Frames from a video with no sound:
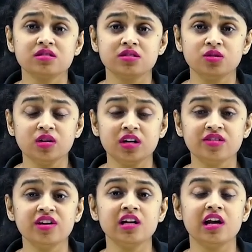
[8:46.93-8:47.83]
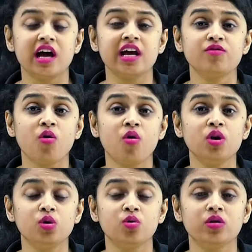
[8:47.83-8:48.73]
you know, living a life all
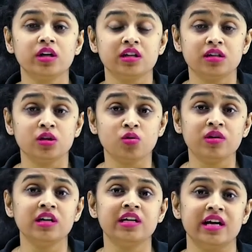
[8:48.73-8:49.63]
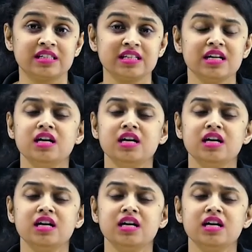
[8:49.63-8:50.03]
low in, in the loneliness.